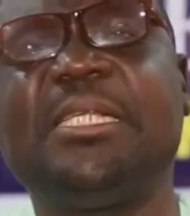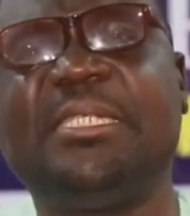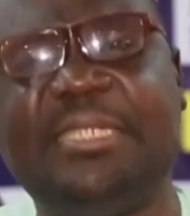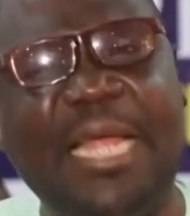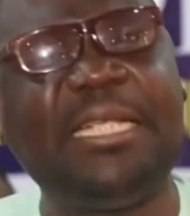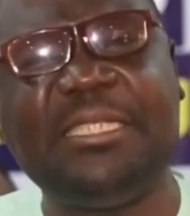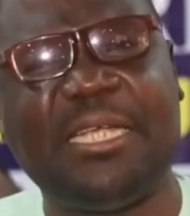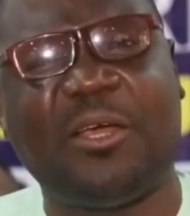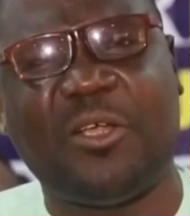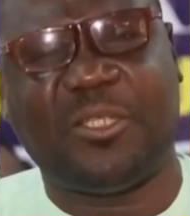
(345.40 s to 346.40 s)
a
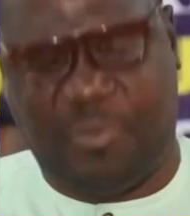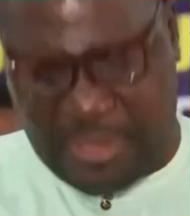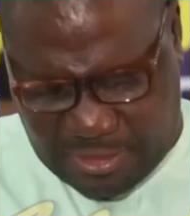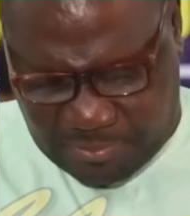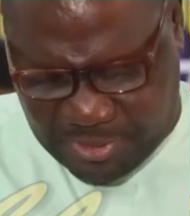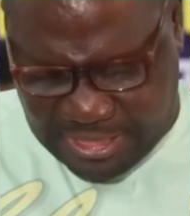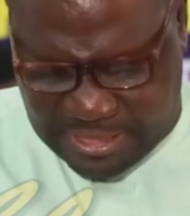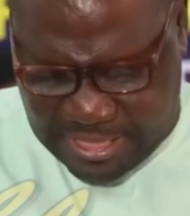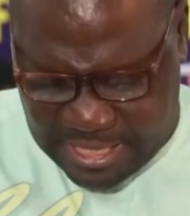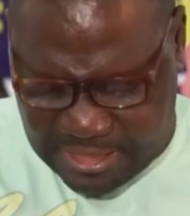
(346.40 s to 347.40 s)
dangerous
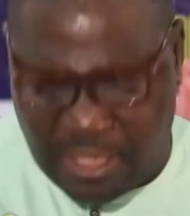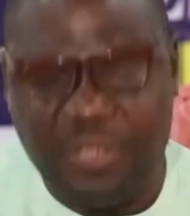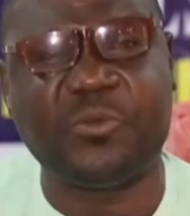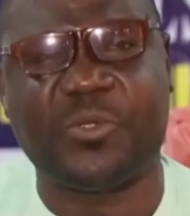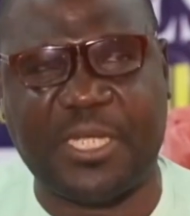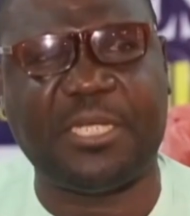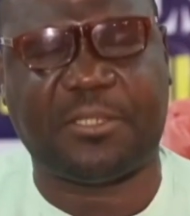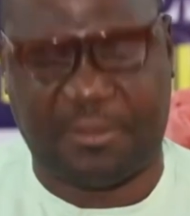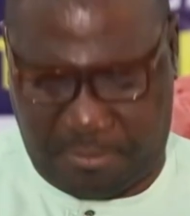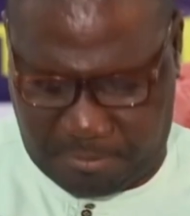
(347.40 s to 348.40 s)
precedent to set.